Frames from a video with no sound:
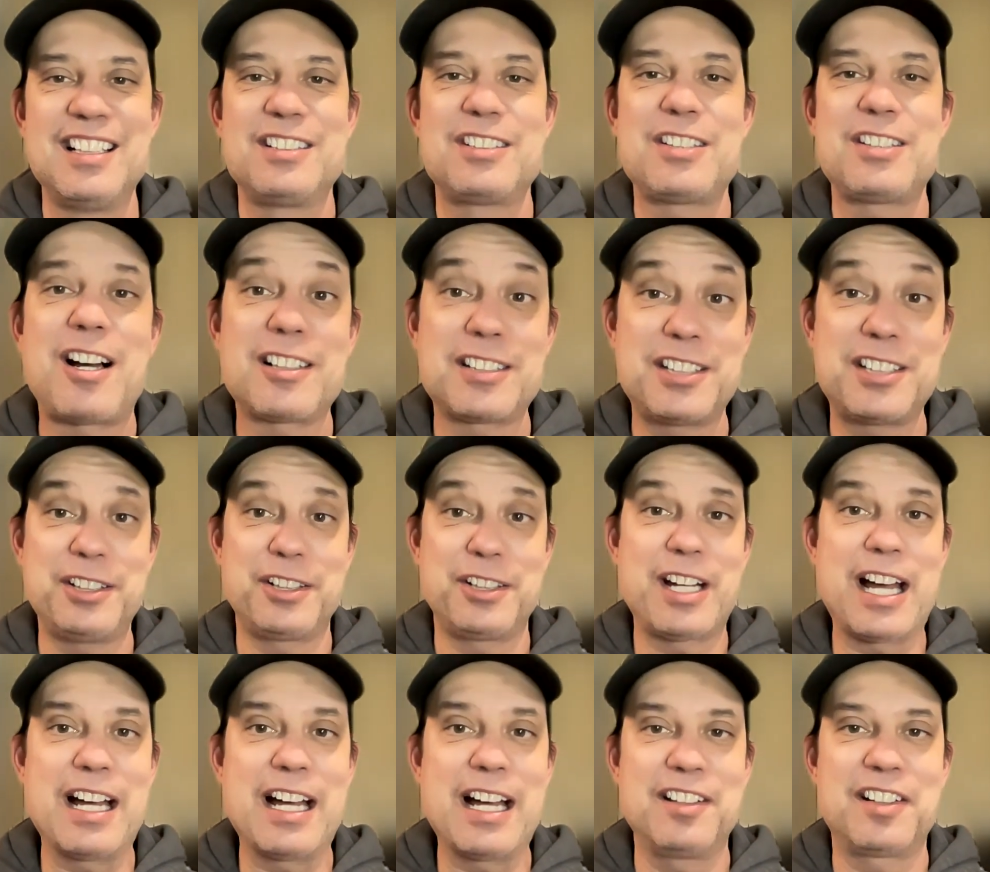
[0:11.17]
talk to
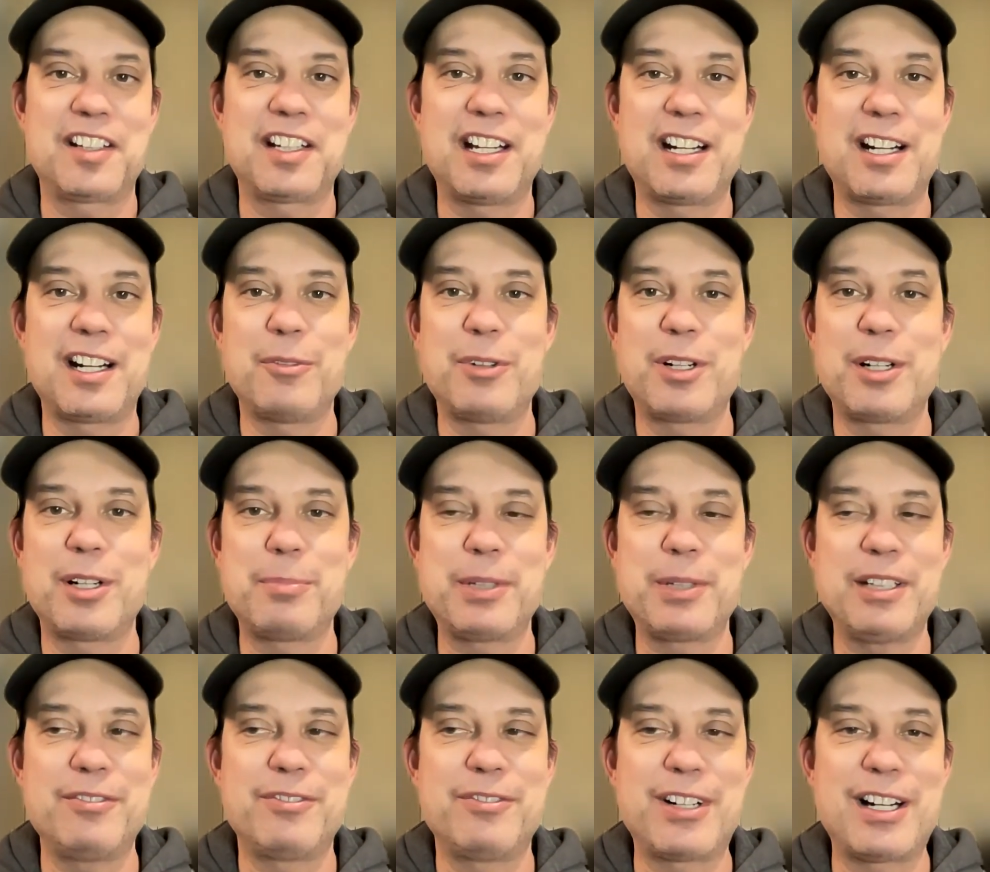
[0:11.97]
you guys. And I want to
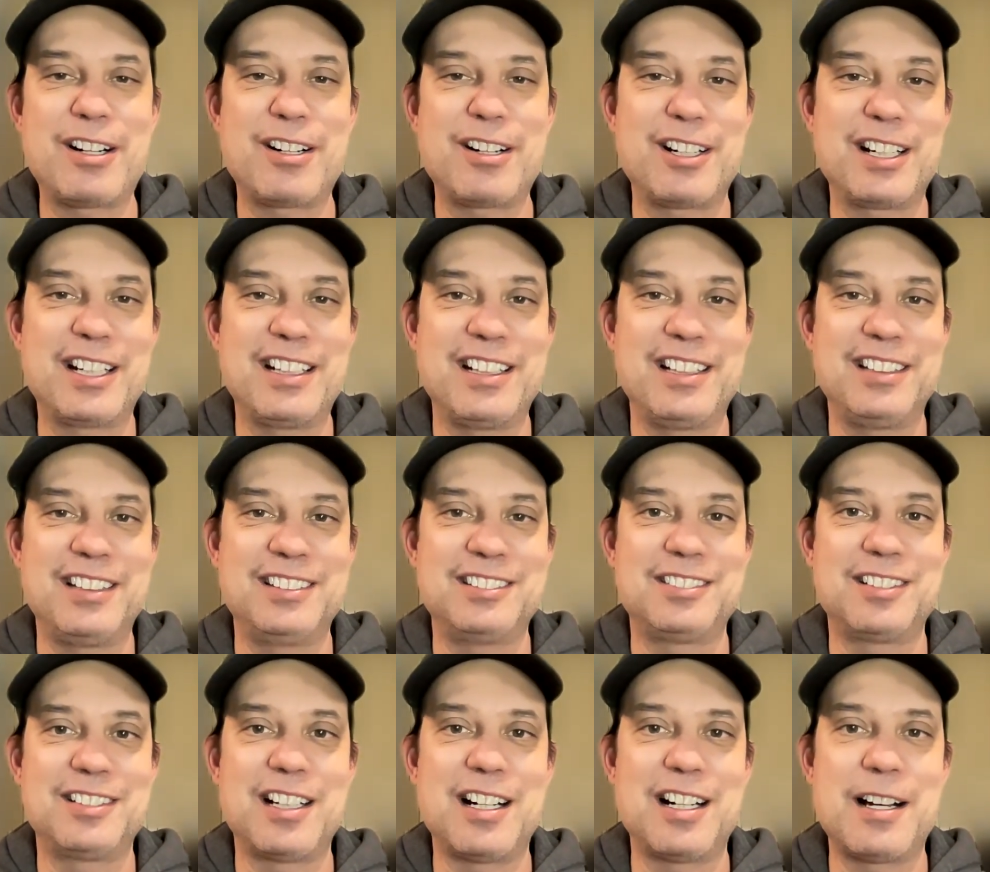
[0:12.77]
be very